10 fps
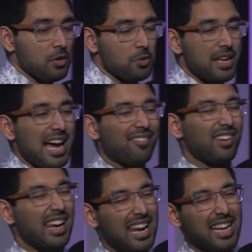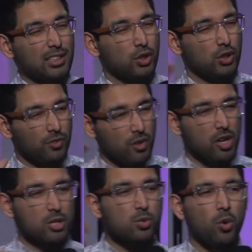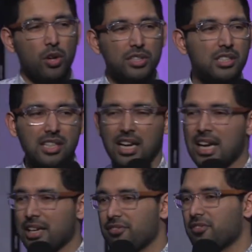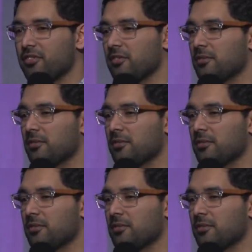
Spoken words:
we have less of God's voice in our life.